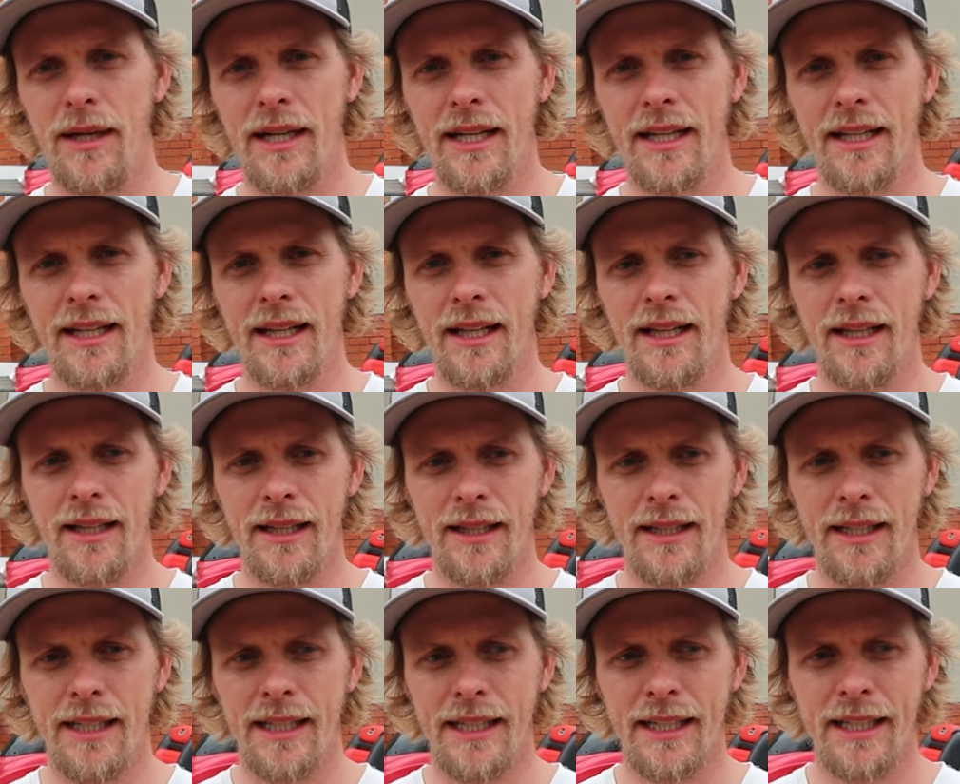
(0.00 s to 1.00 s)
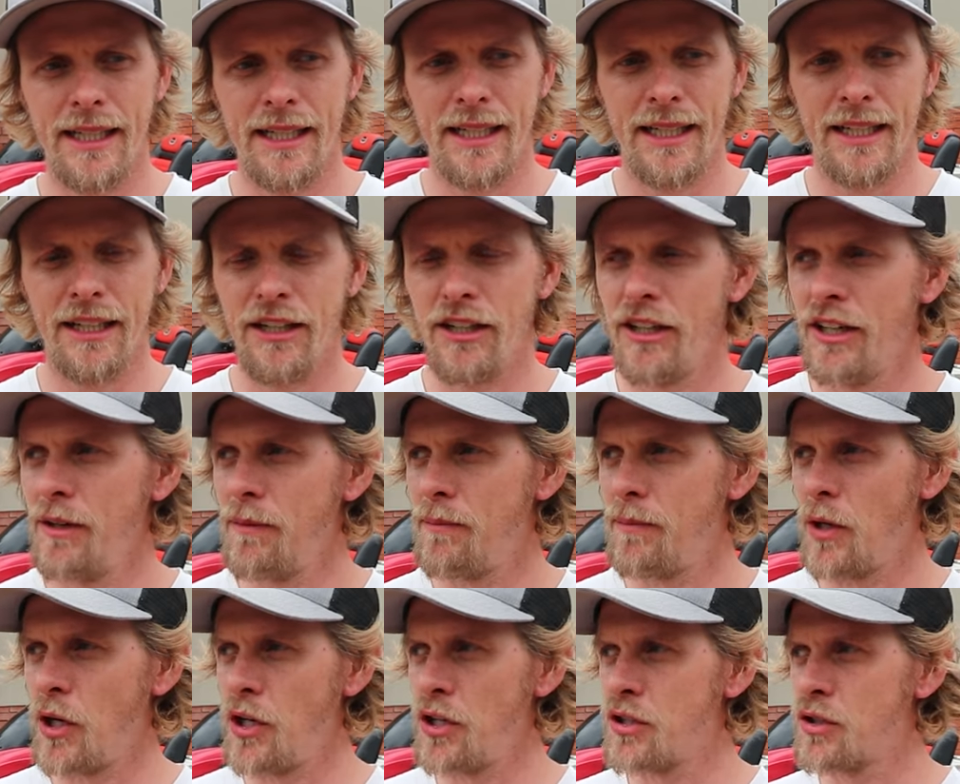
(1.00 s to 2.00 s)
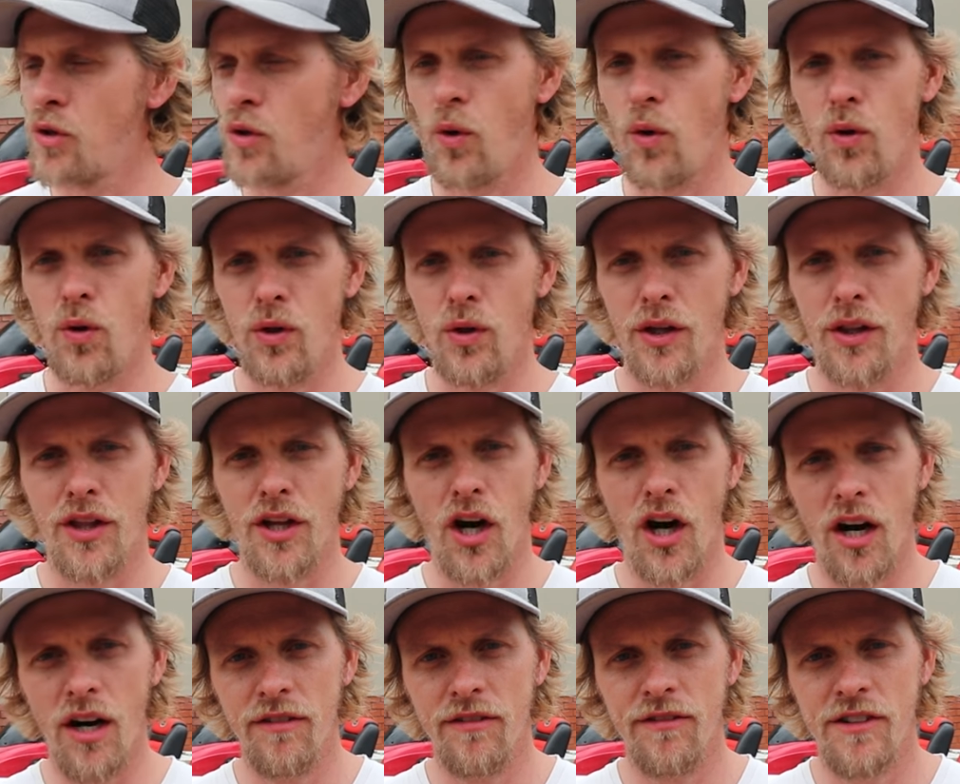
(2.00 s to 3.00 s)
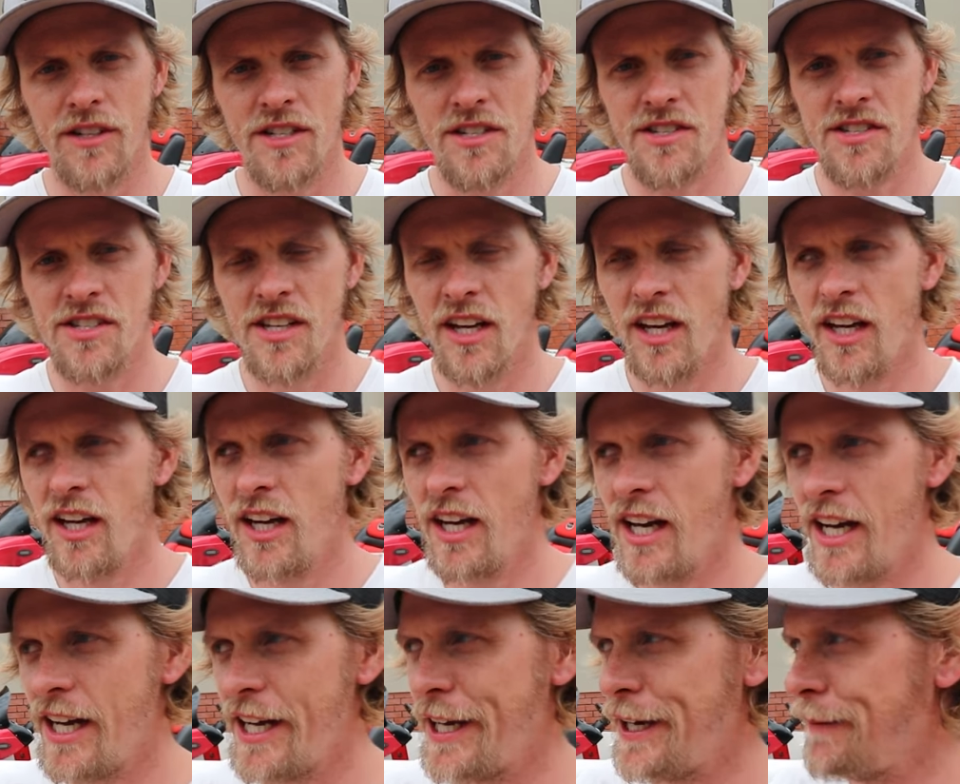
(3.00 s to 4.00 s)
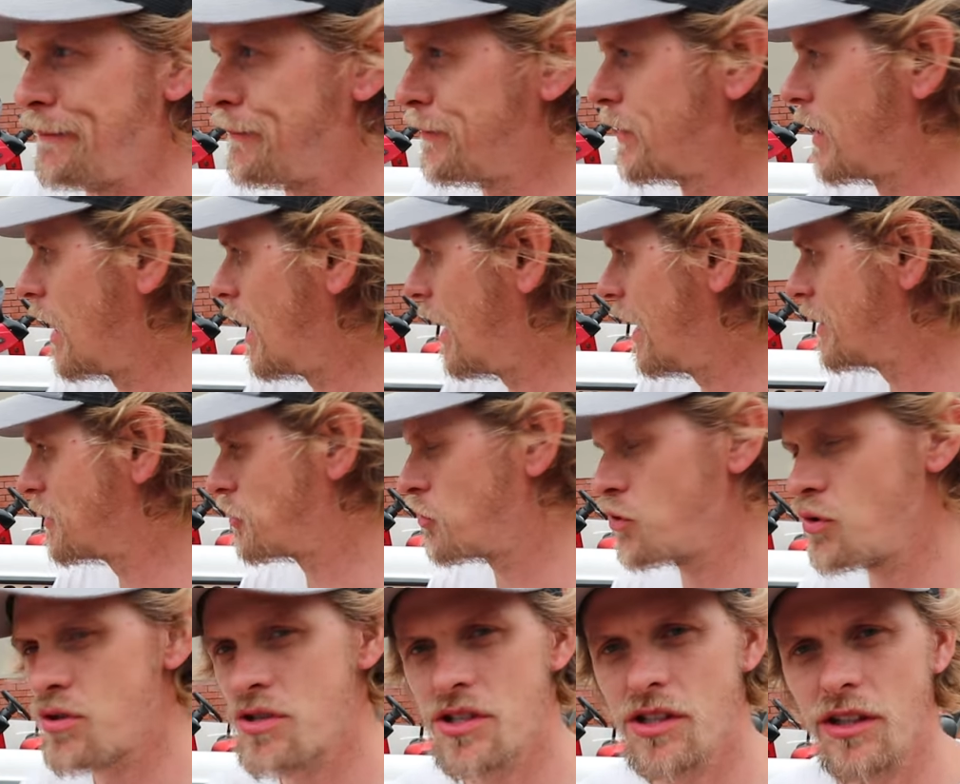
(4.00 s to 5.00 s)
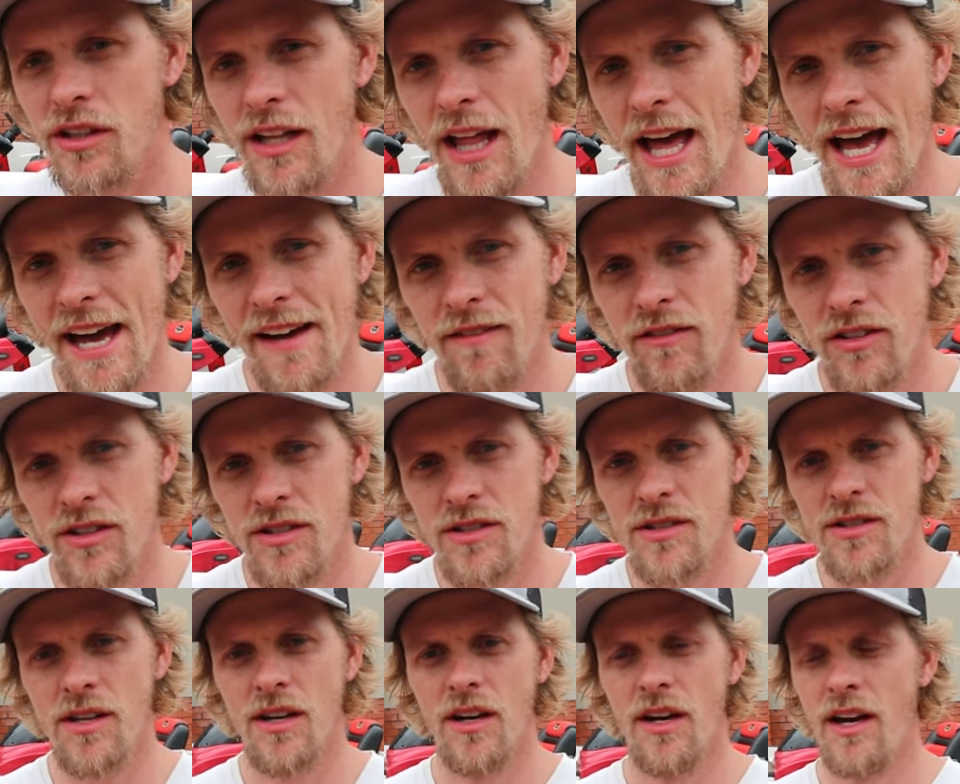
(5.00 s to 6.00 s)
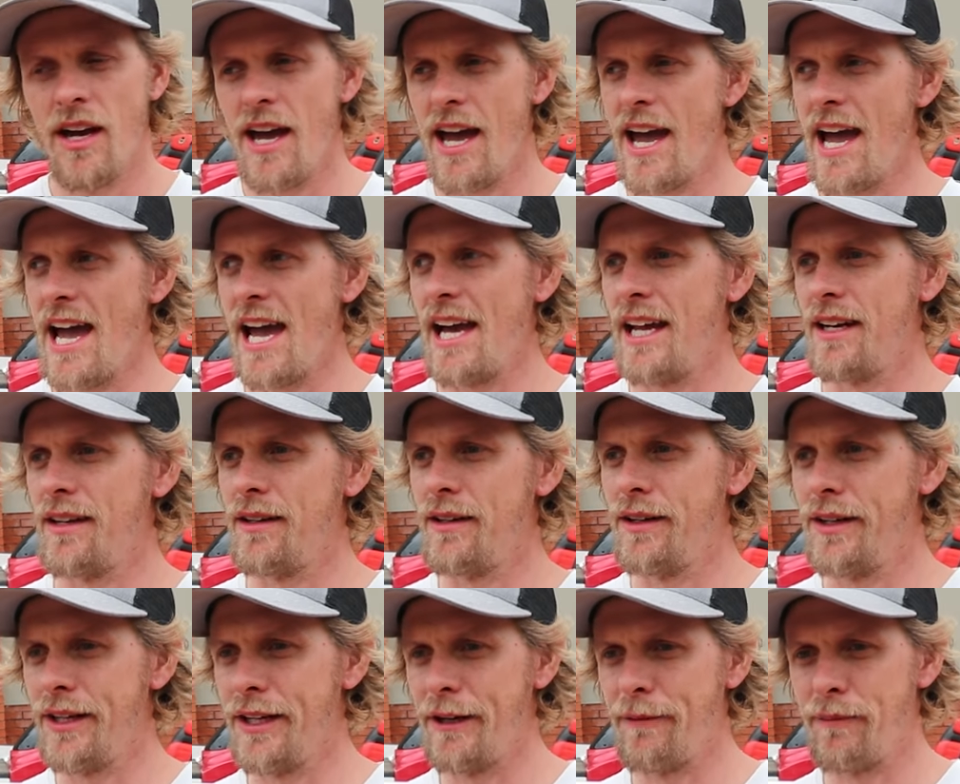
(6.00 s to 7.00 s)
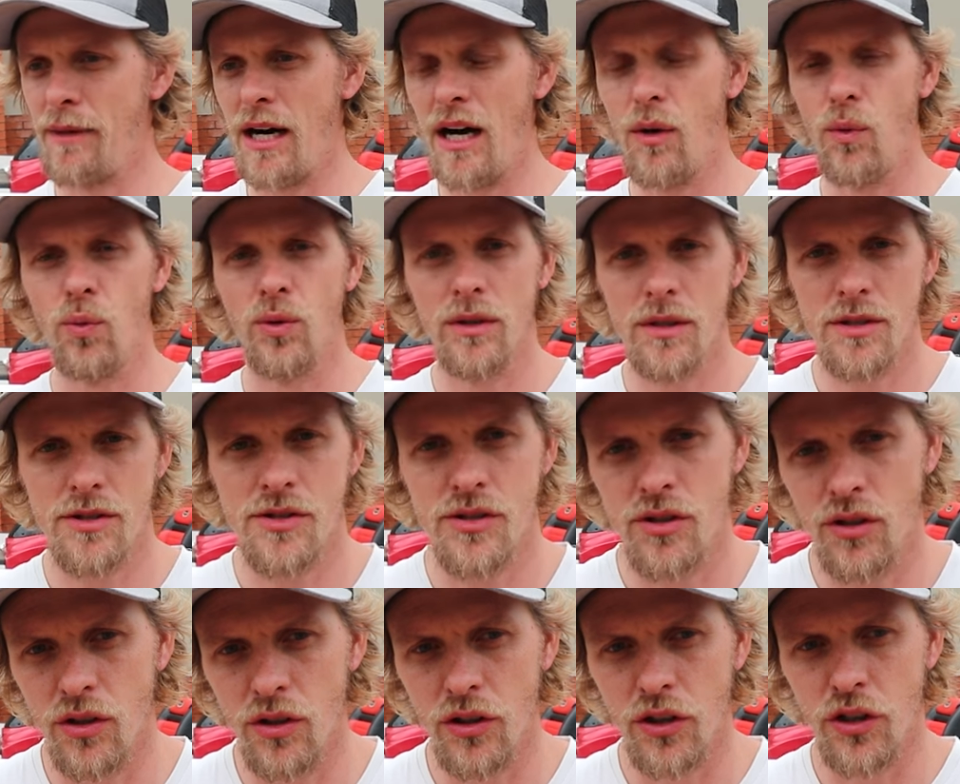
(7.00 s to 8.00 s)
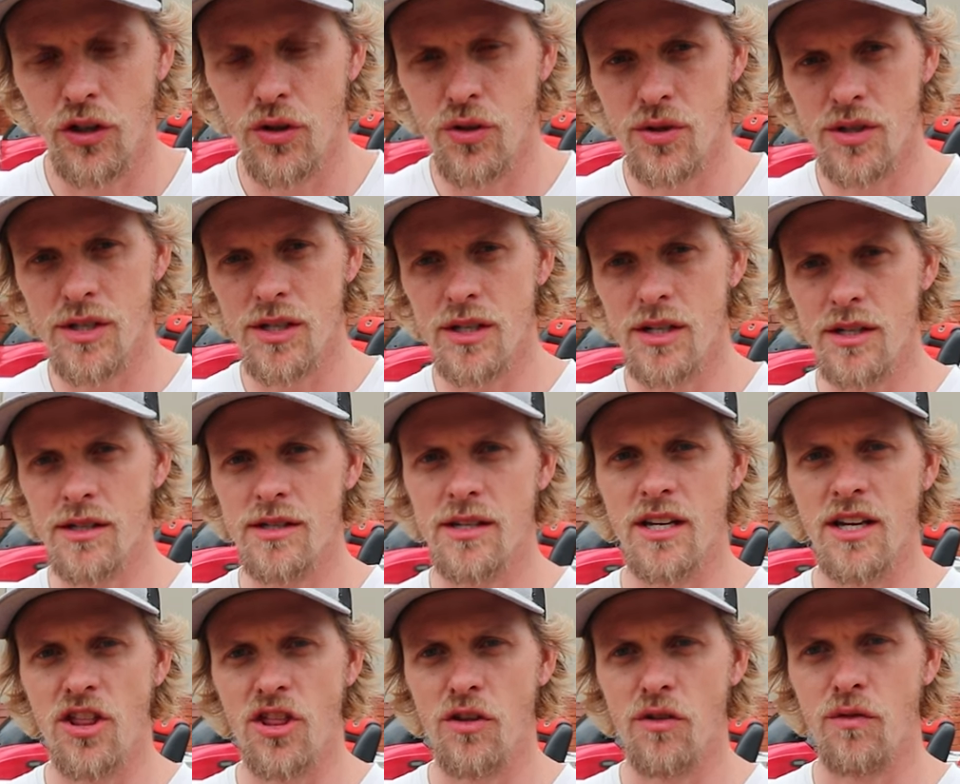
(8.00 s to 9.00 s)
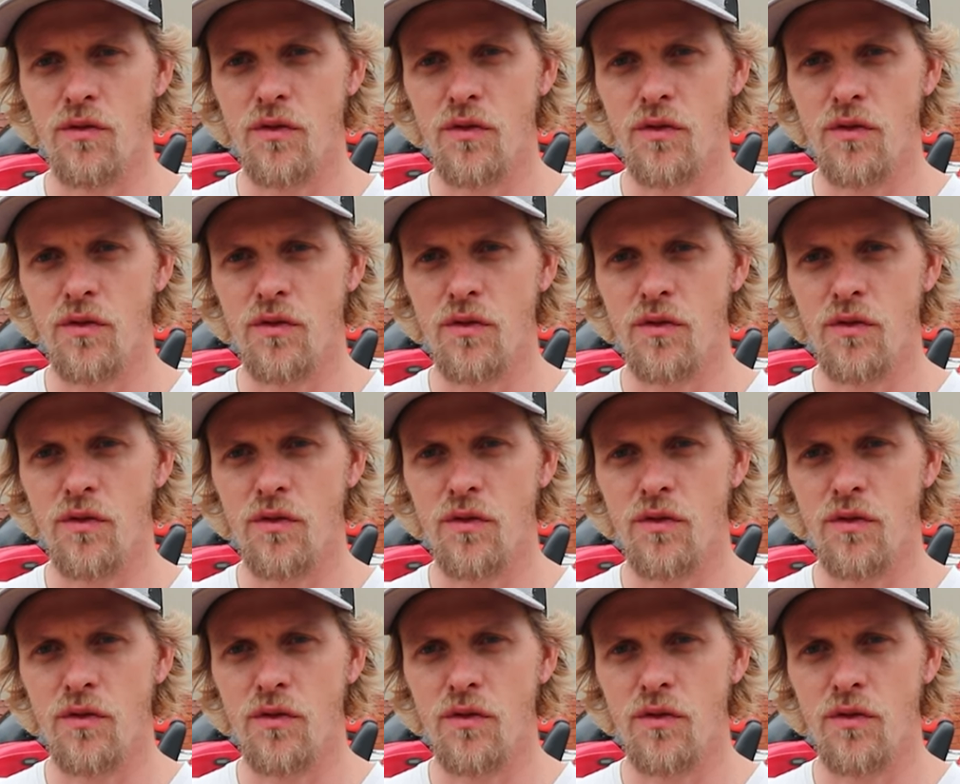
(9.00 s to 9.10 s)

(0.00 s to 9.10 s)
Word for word: My little uh, boat called the Office. Um, I do still have it and um, I will still use it in the